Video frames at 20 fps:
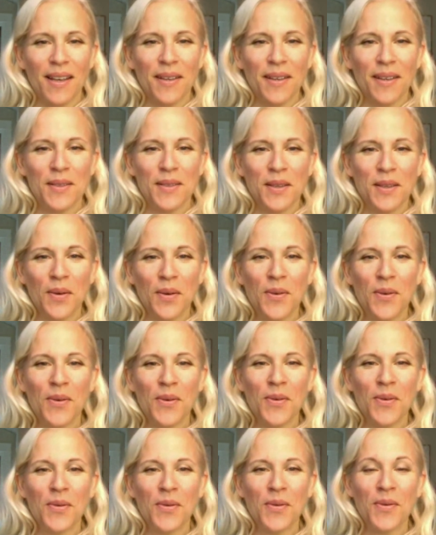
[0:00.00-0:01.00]

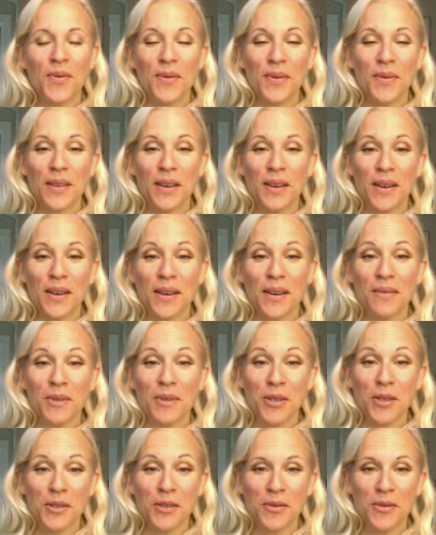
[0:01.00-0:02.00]
So the
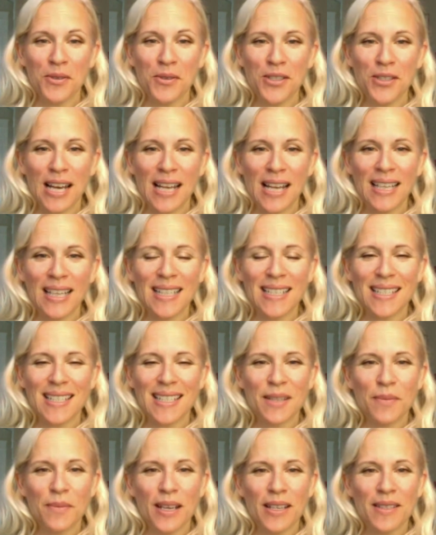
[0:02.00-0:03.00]
Return to Food Challenge
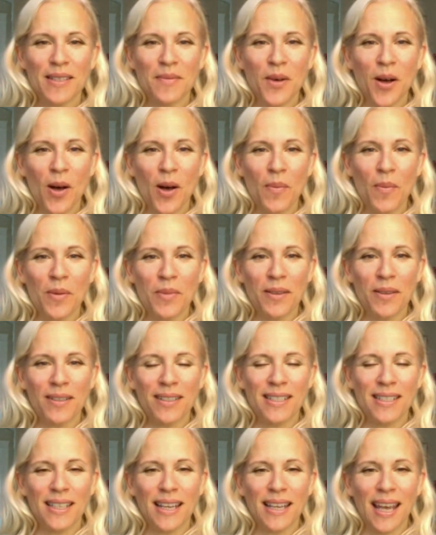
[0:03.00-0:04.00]
is to make some almond
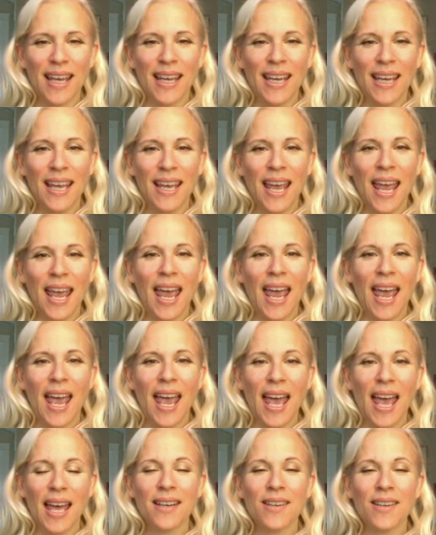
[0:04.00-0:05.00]
milk today,
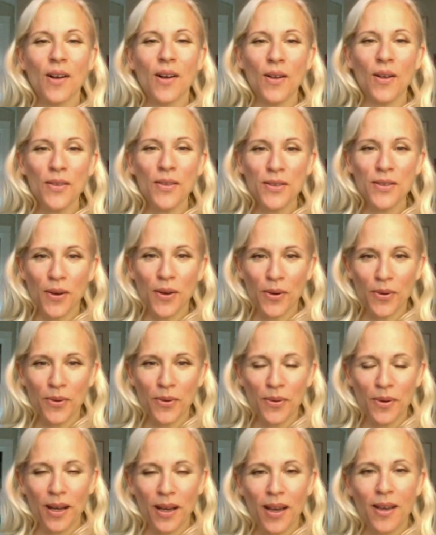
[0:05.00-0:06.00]
and also
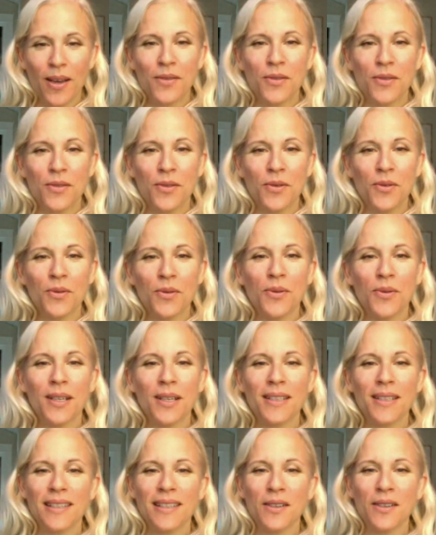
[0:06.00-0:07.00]
to
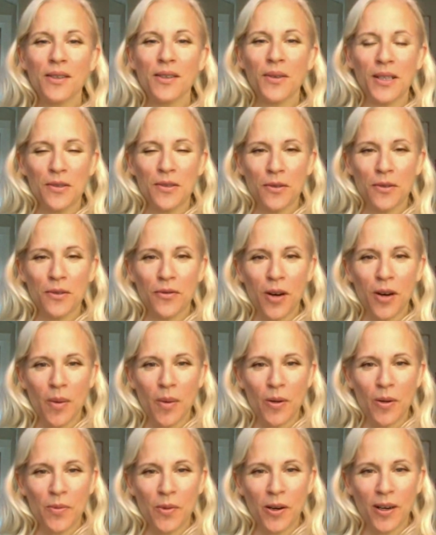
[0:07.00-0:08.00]
consider going to a
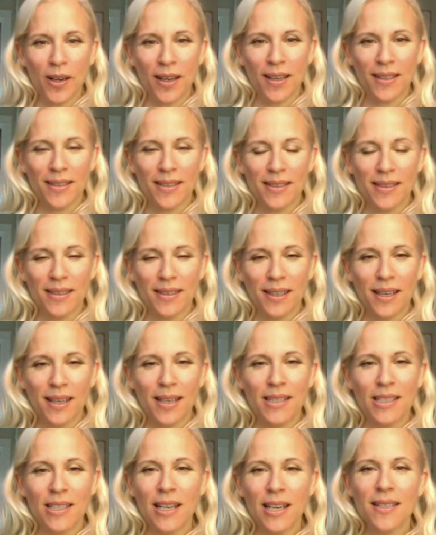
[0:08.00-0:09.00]
farmer's market
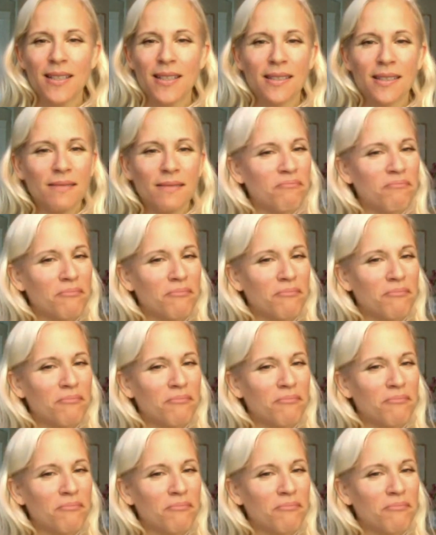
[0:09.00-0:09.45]
and just